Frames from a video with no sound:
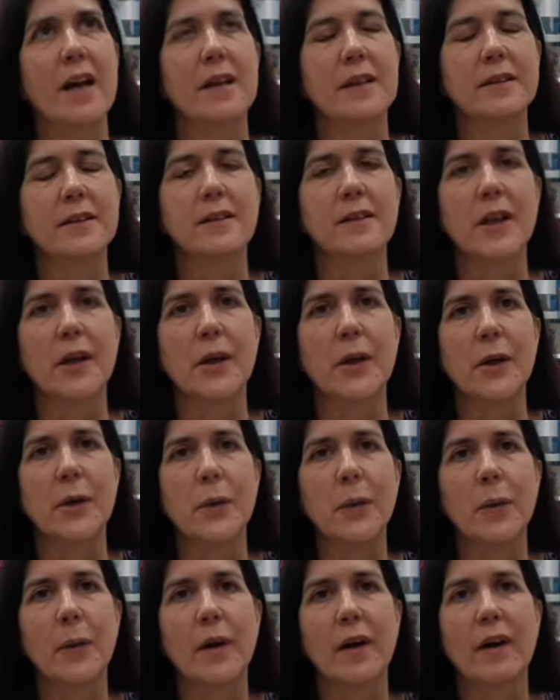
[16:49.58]

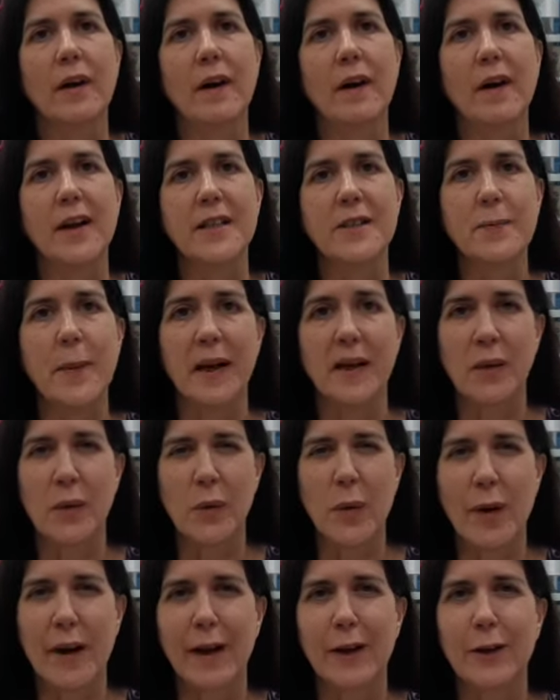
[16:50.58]
So I spent
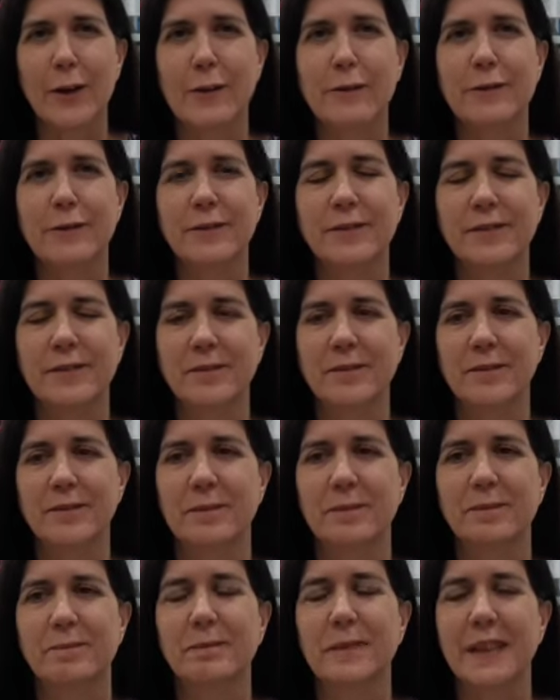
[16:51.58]
quite a lot of
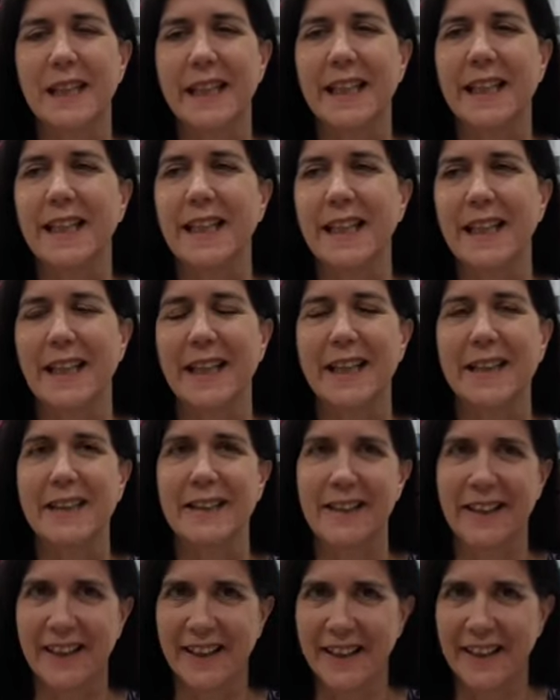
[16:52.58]
money
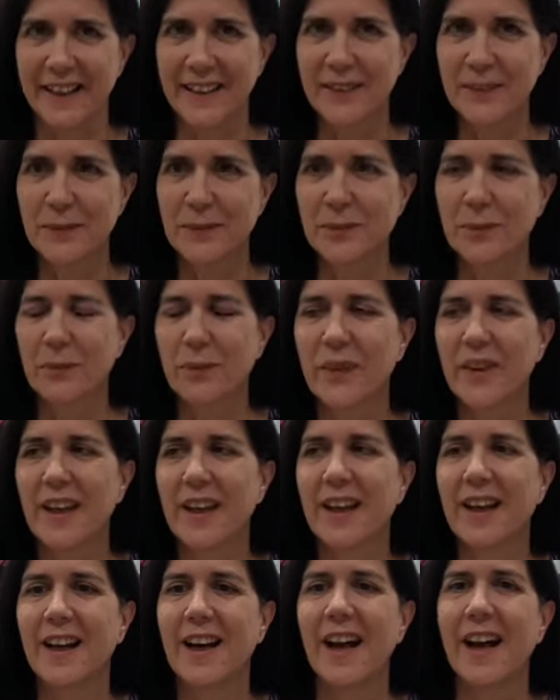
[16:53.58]
in there,
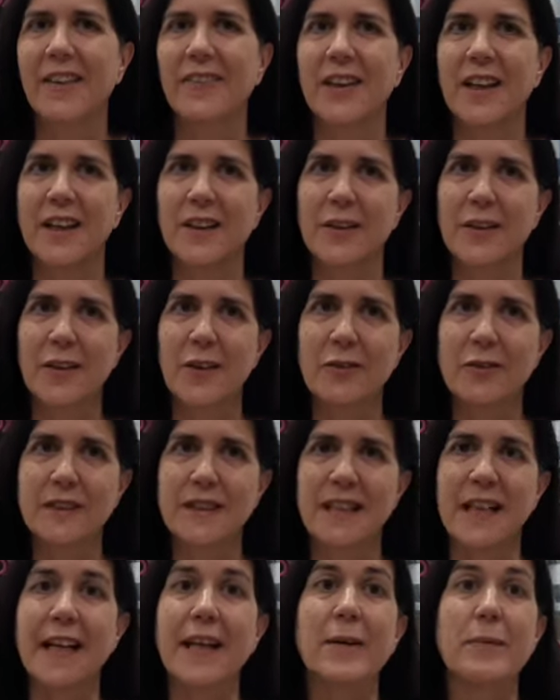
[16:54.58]
and then
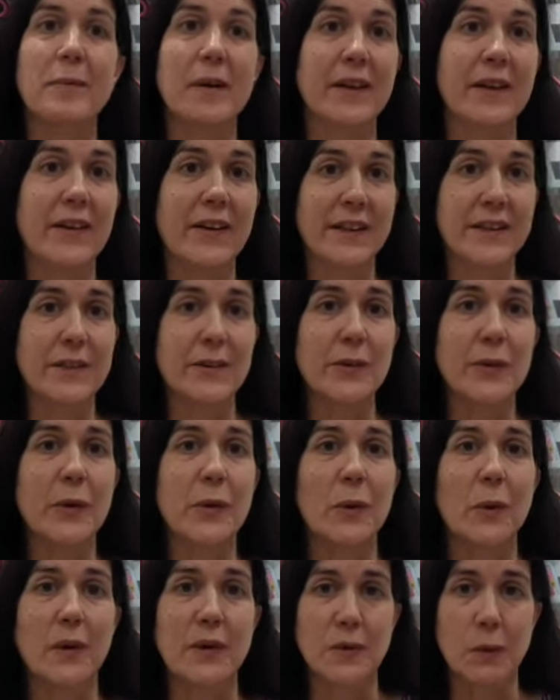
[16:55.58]
obviously my Knighton
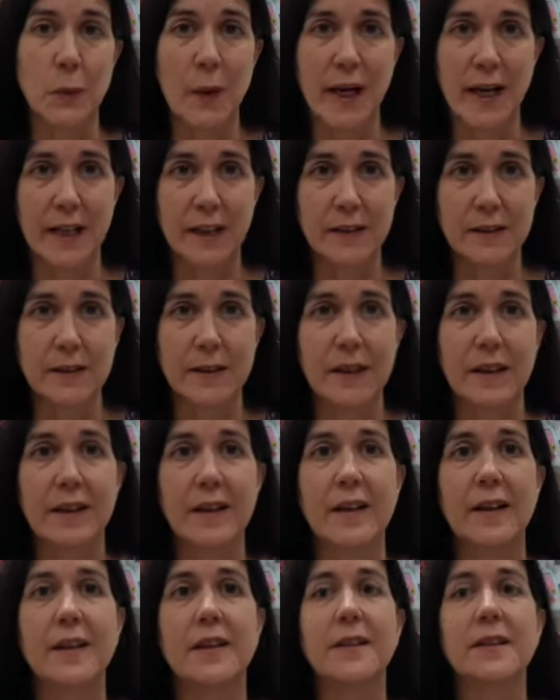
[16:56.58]
haul as well.
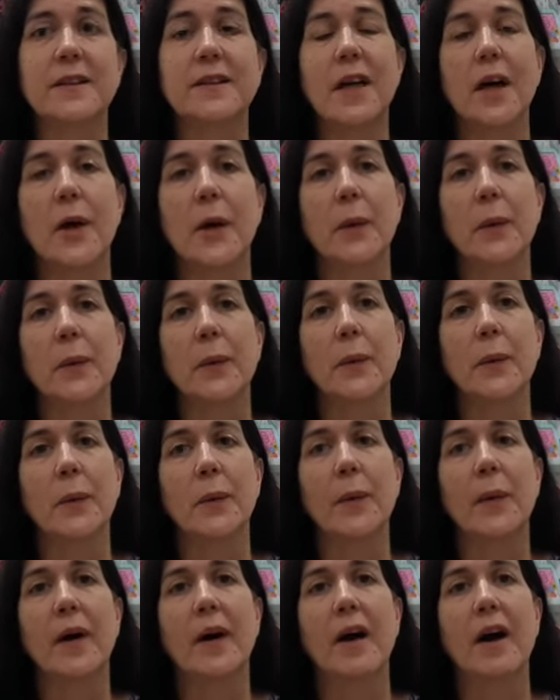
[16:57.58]
So
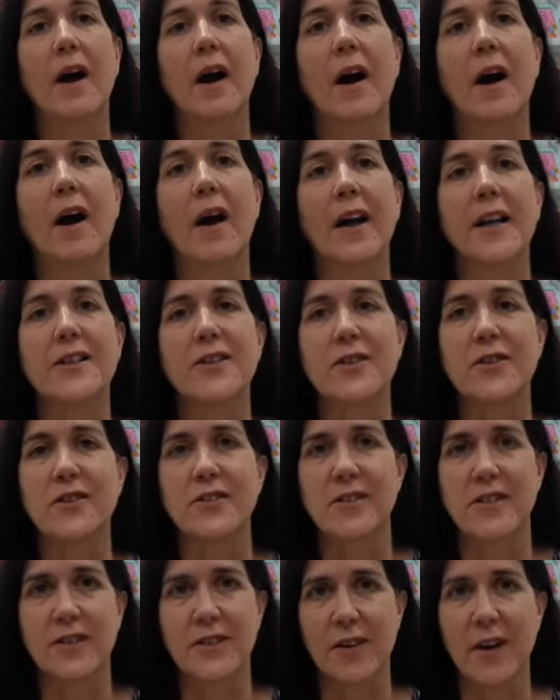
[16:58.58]
I
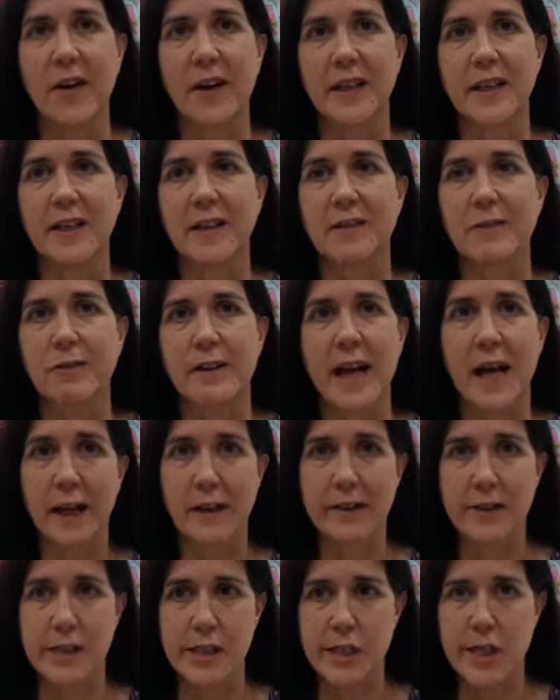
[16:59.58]
just decided,
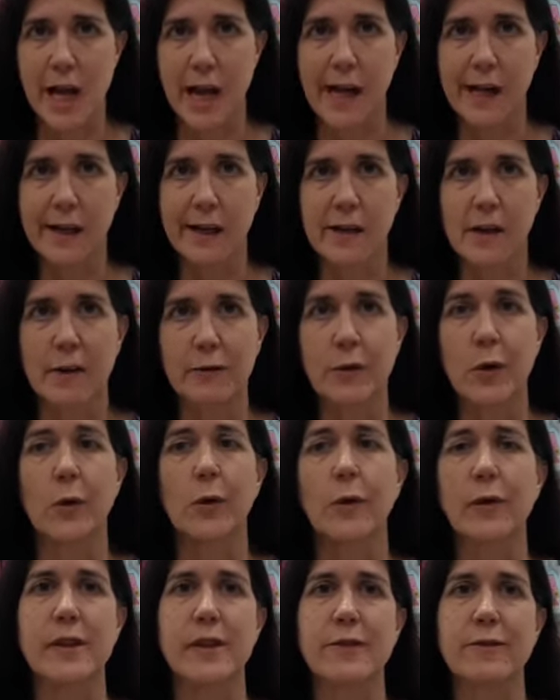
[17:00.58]
reality check, I've got
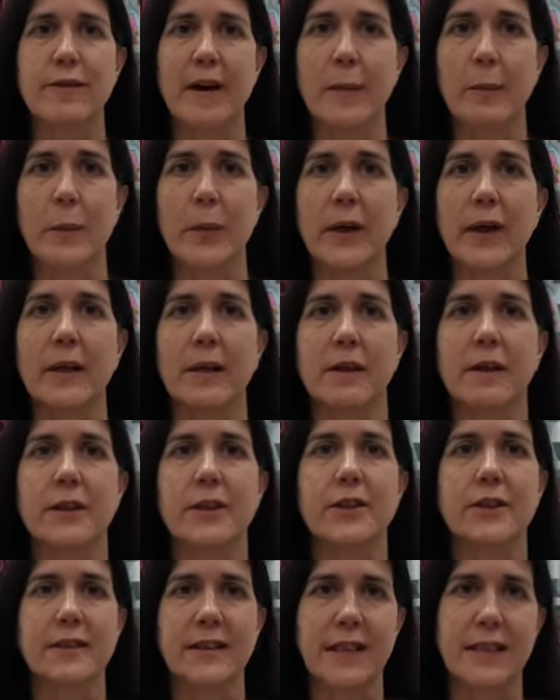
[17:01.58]
all this fabric, I
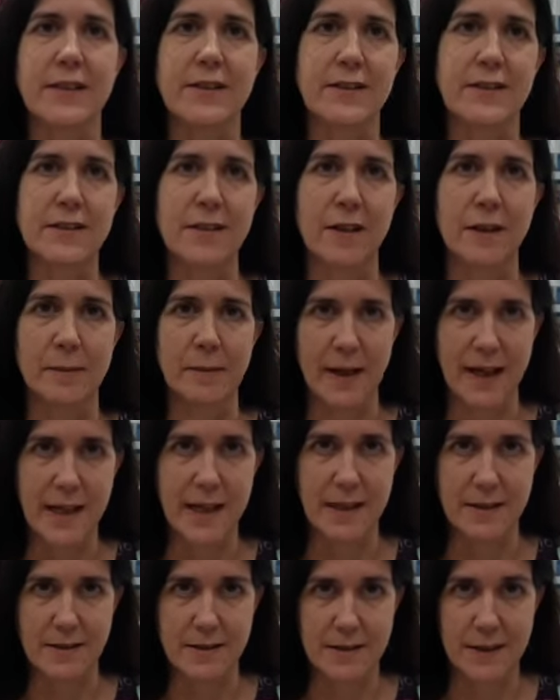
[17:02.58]
just need to start
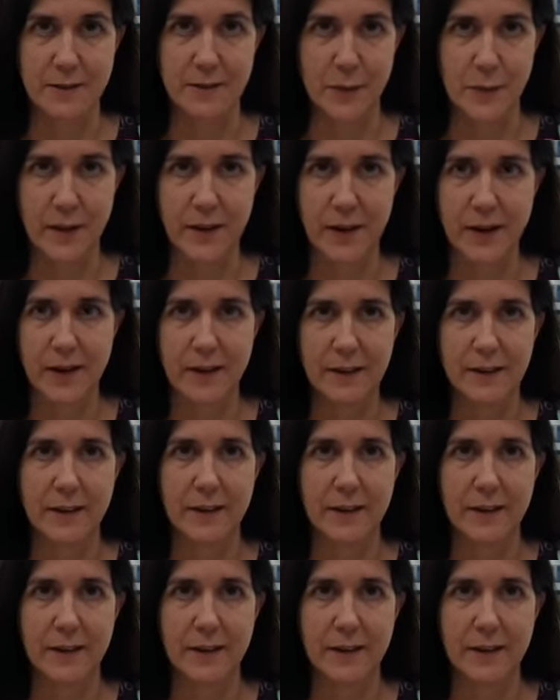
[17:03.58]
making stuff with it.